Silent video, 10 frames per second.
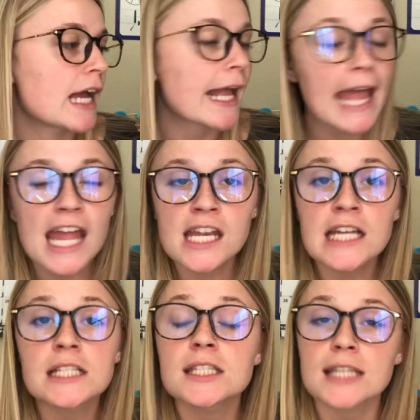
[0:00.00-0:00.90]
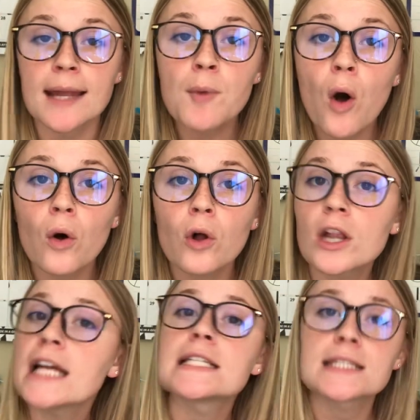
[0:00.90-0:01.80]
Again, same
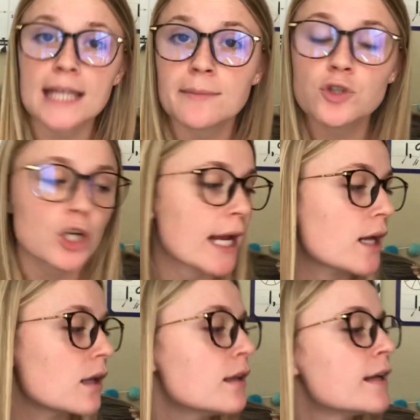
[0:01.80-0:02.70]
hole, same trail,